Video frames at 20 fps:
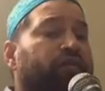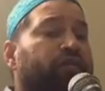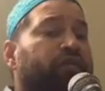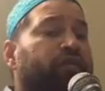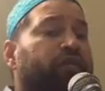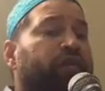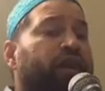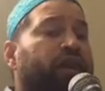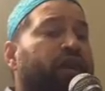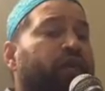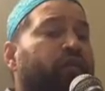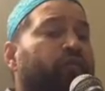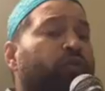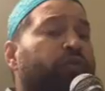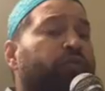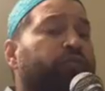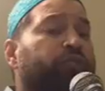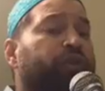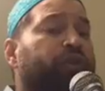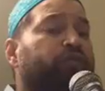there
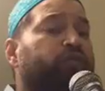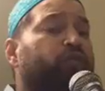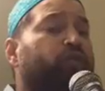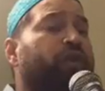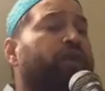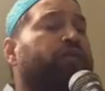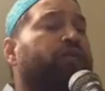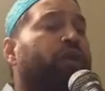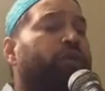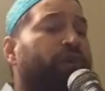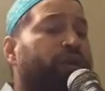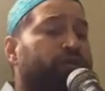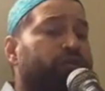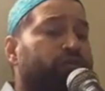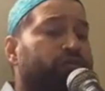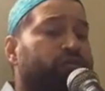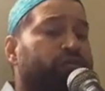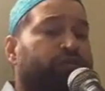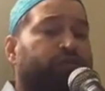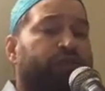would be 3
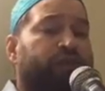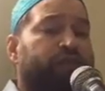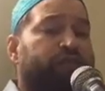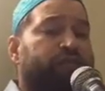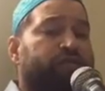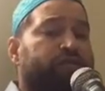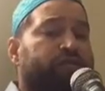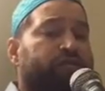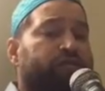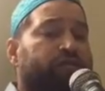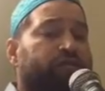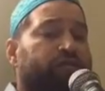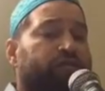directions to face.